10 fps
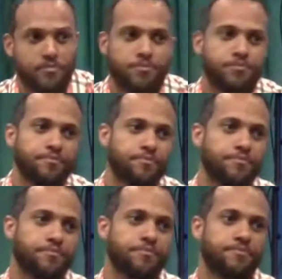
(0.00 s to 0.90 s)

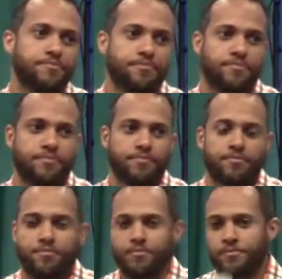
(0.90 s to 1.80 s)

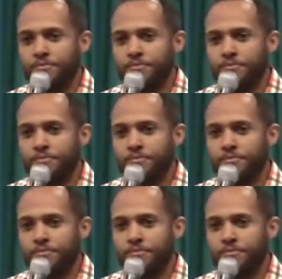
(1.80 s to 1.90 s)
No one is speaking in this clip.